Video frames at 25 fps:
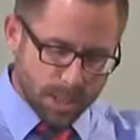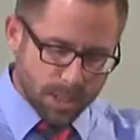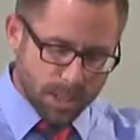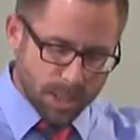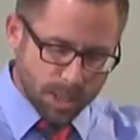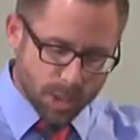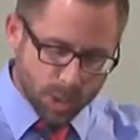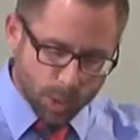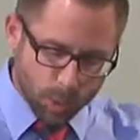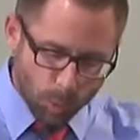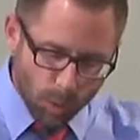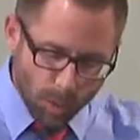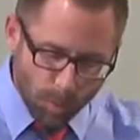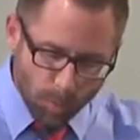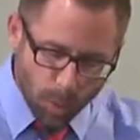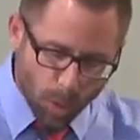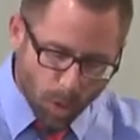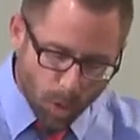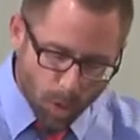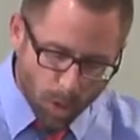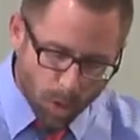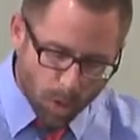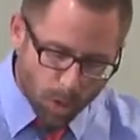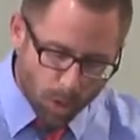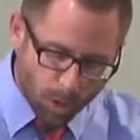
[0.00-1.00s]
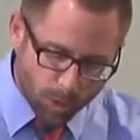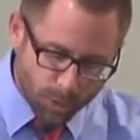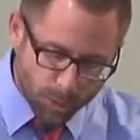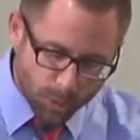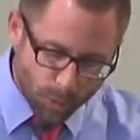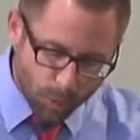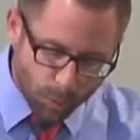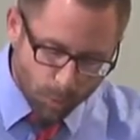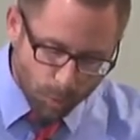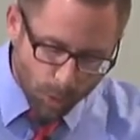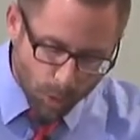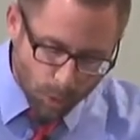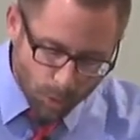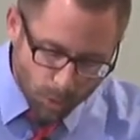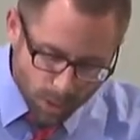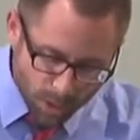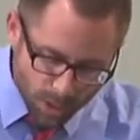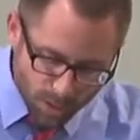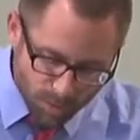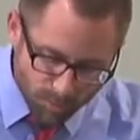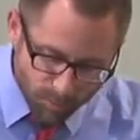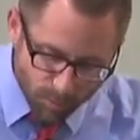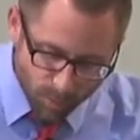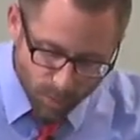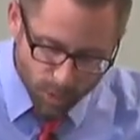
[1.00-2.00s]
This is what Paul also wrote
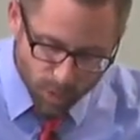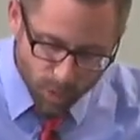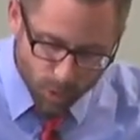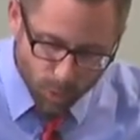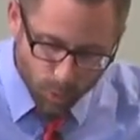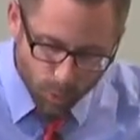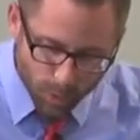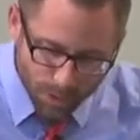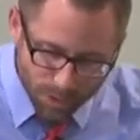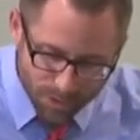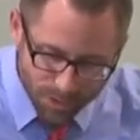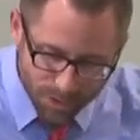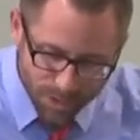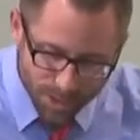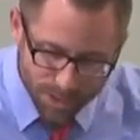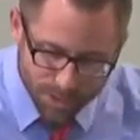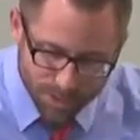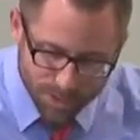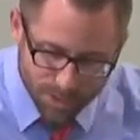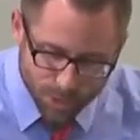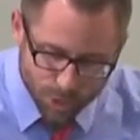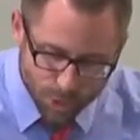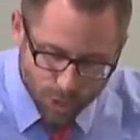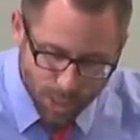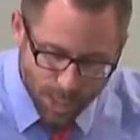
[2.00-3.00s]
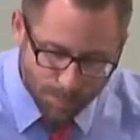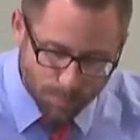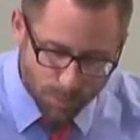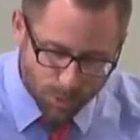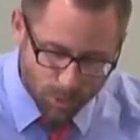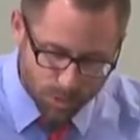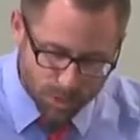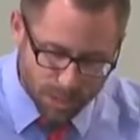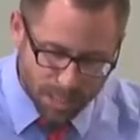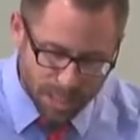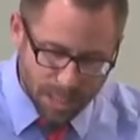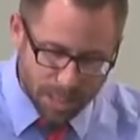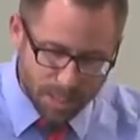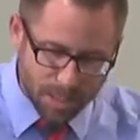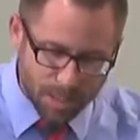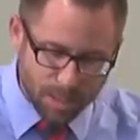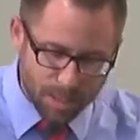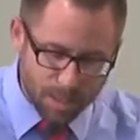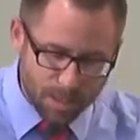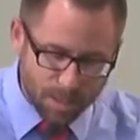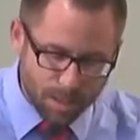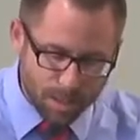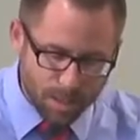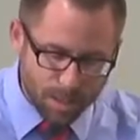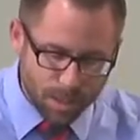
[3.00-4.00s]
in 1 Corinthians chapter 10.
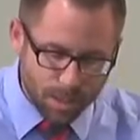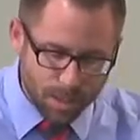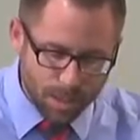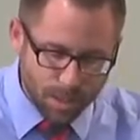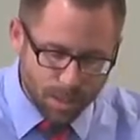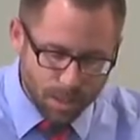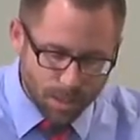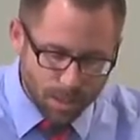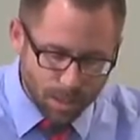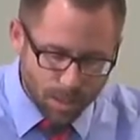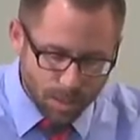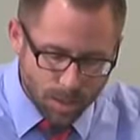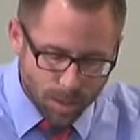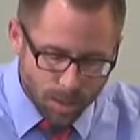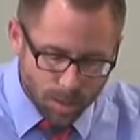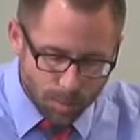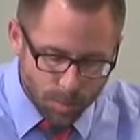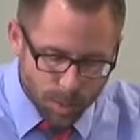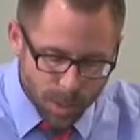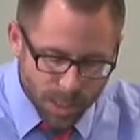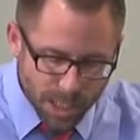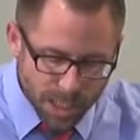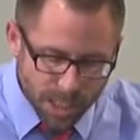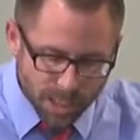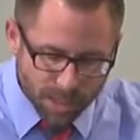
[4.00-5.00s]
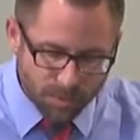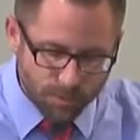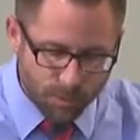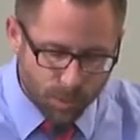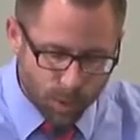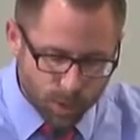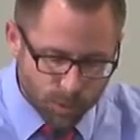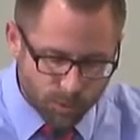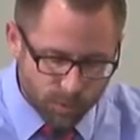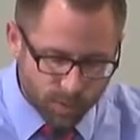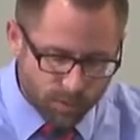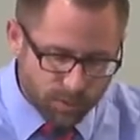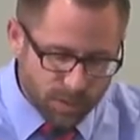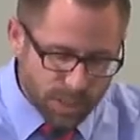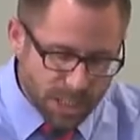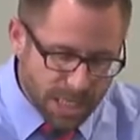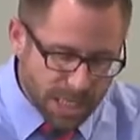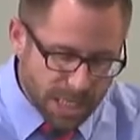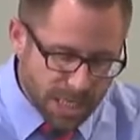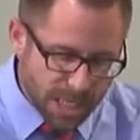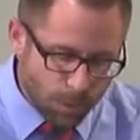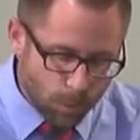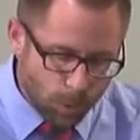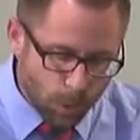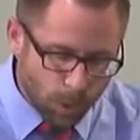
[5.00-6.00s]
Beginning in verse
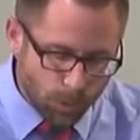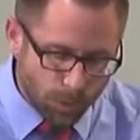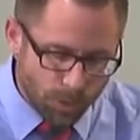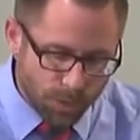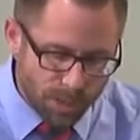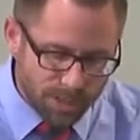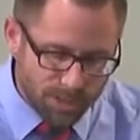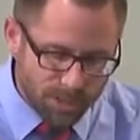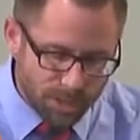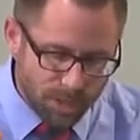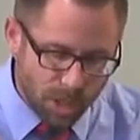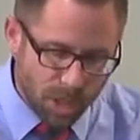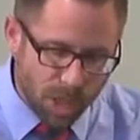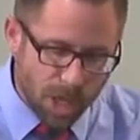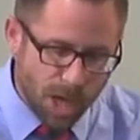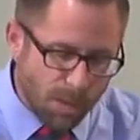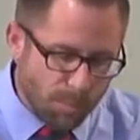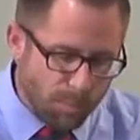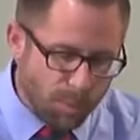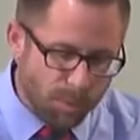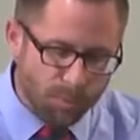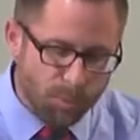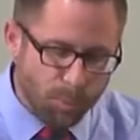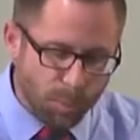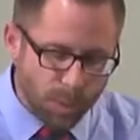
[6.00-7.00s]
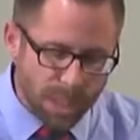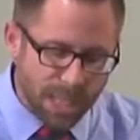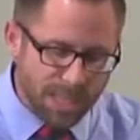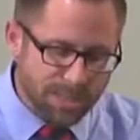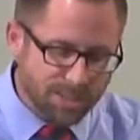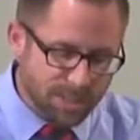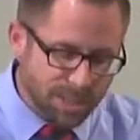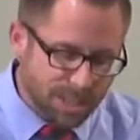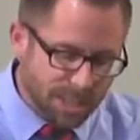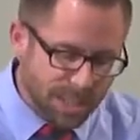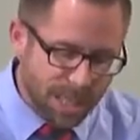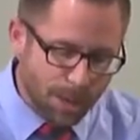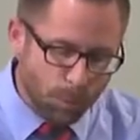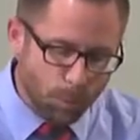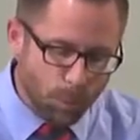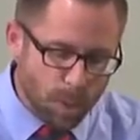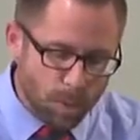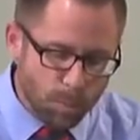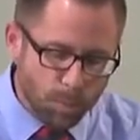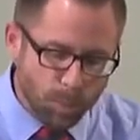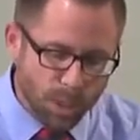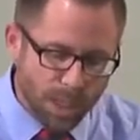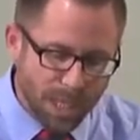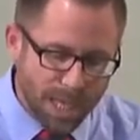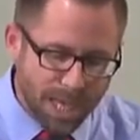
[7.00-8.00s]
15, he wrote this: "The cup of blessing that we
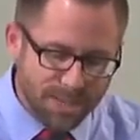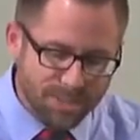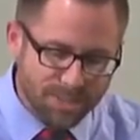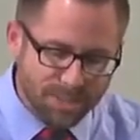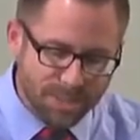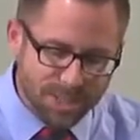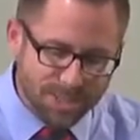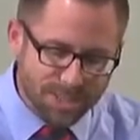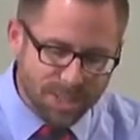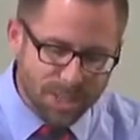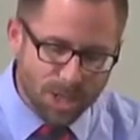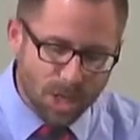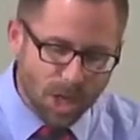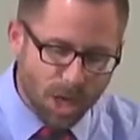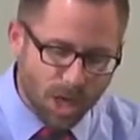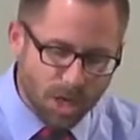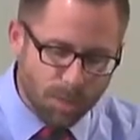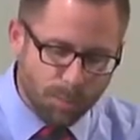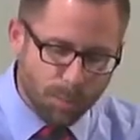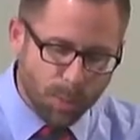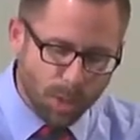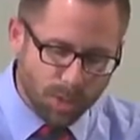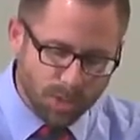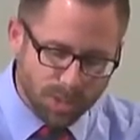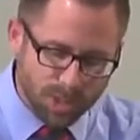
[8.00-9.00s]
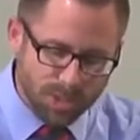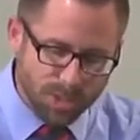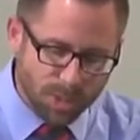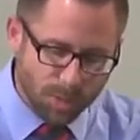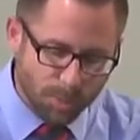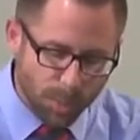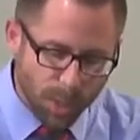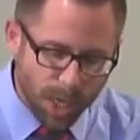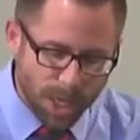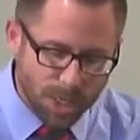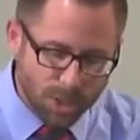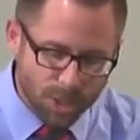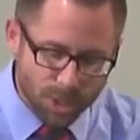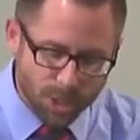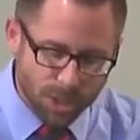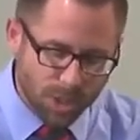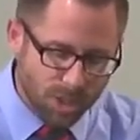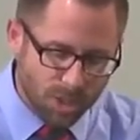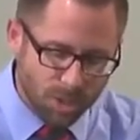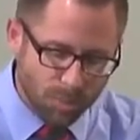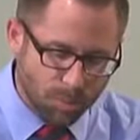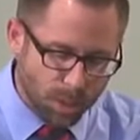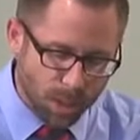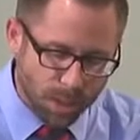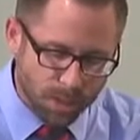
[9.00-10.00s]
bless, is it not a participation in
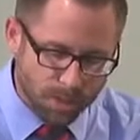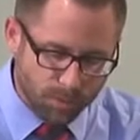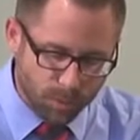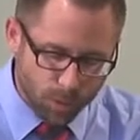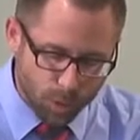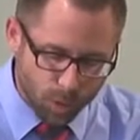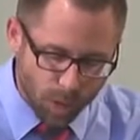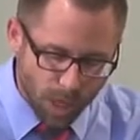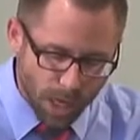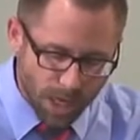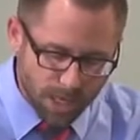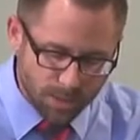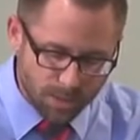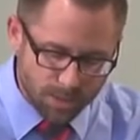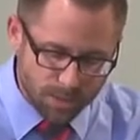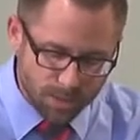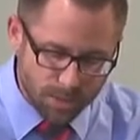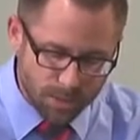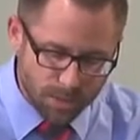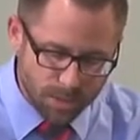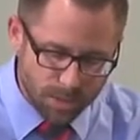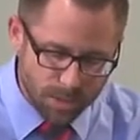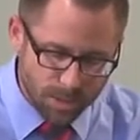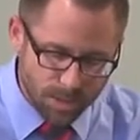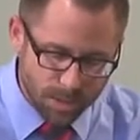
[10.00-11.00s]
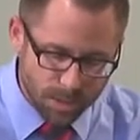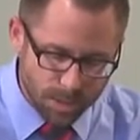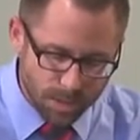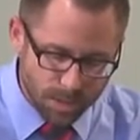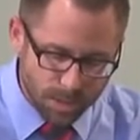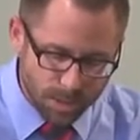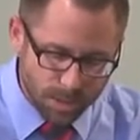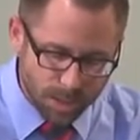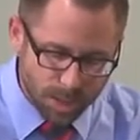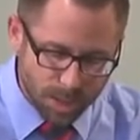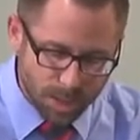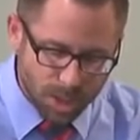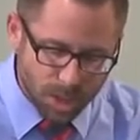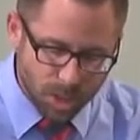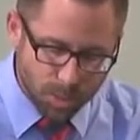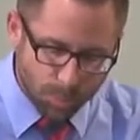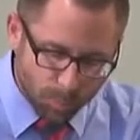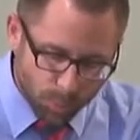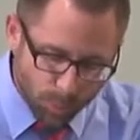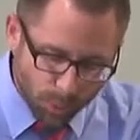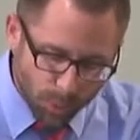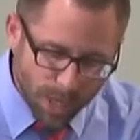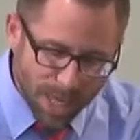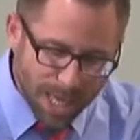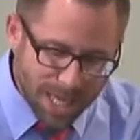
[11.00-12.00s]
the blood of Christ? The
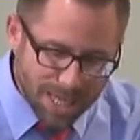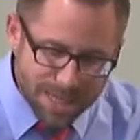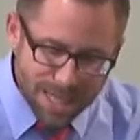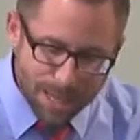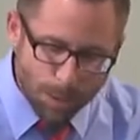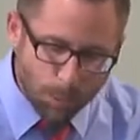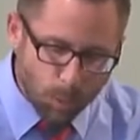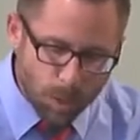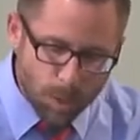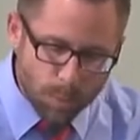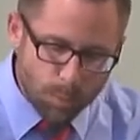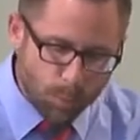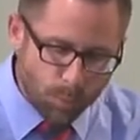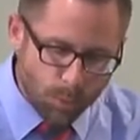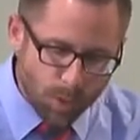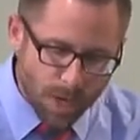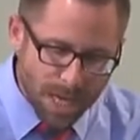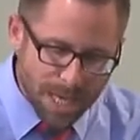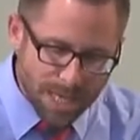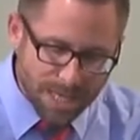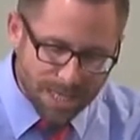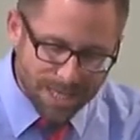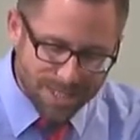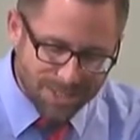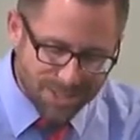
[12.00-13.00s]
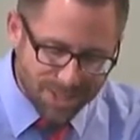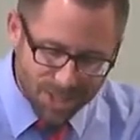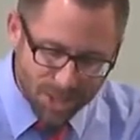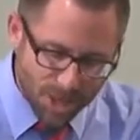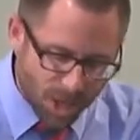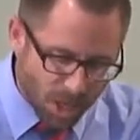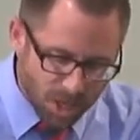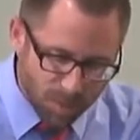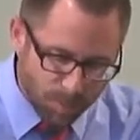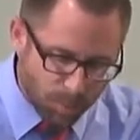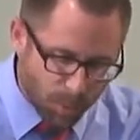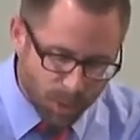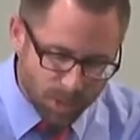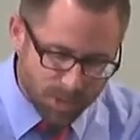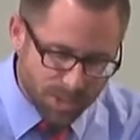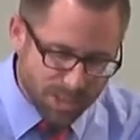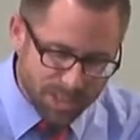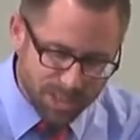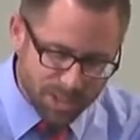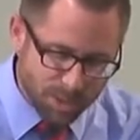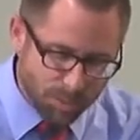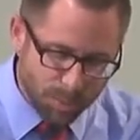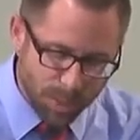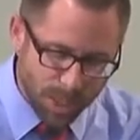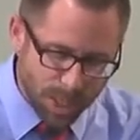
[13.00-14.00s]
bread that we break, is it not a
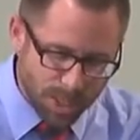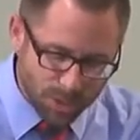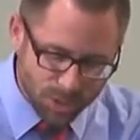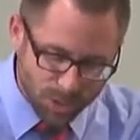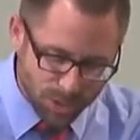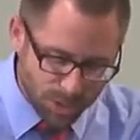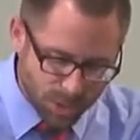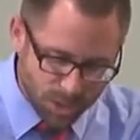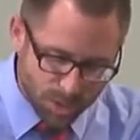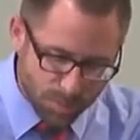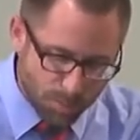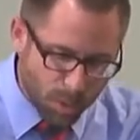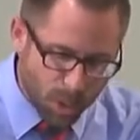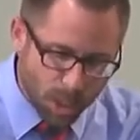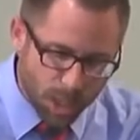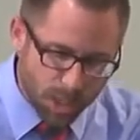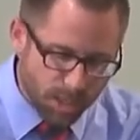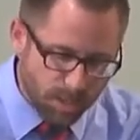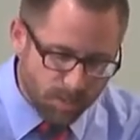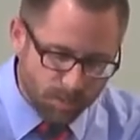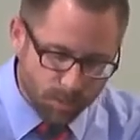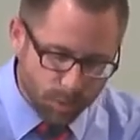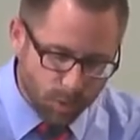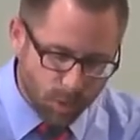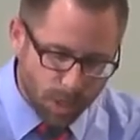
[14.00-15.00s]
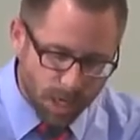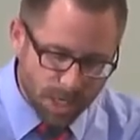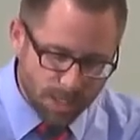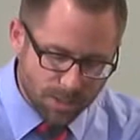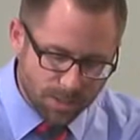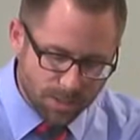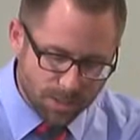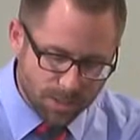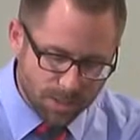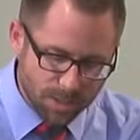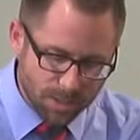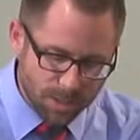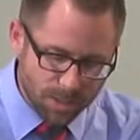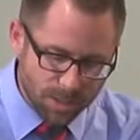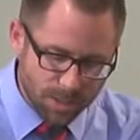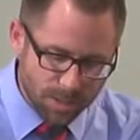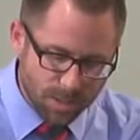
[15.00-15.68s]
participation in the body of Christ?